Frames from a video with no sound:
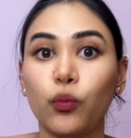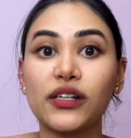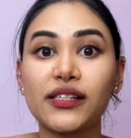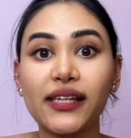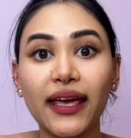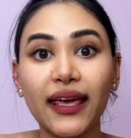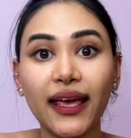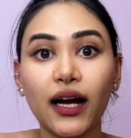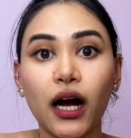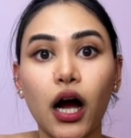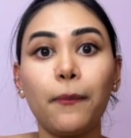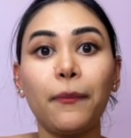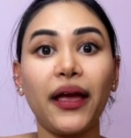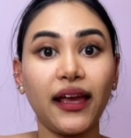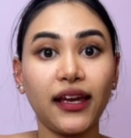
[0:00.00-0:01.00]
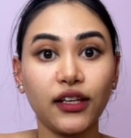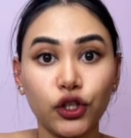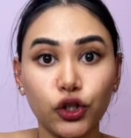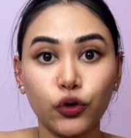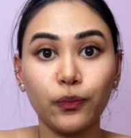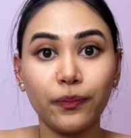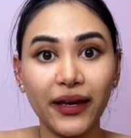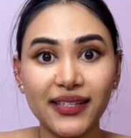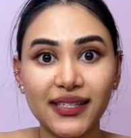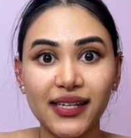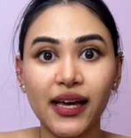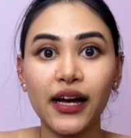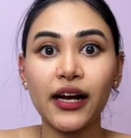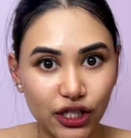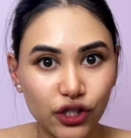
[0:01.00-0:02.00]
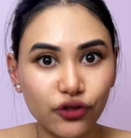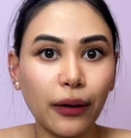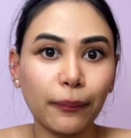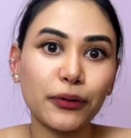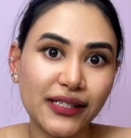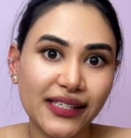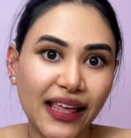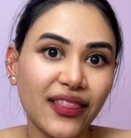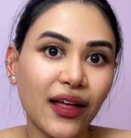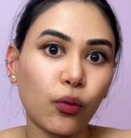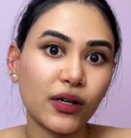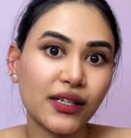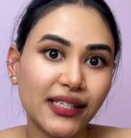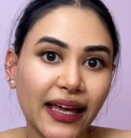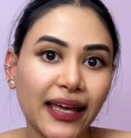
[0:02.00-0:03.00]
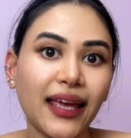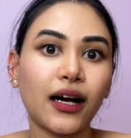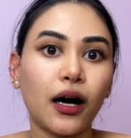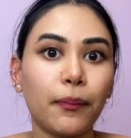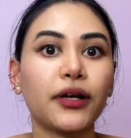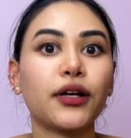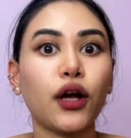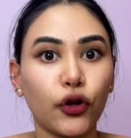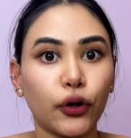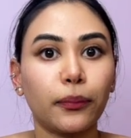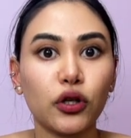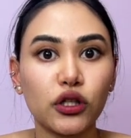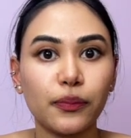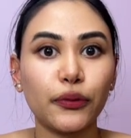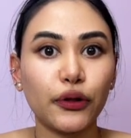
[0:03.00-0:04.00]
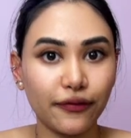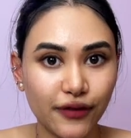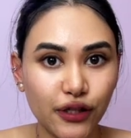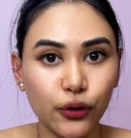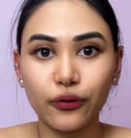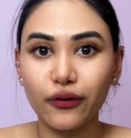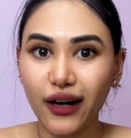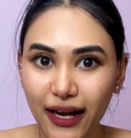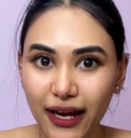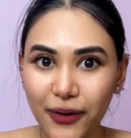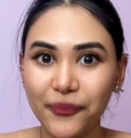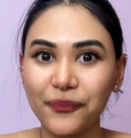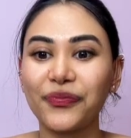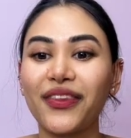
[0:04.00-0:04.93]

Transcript: We're taking up a new bit to represent that we're taking up another multiple of 2, right?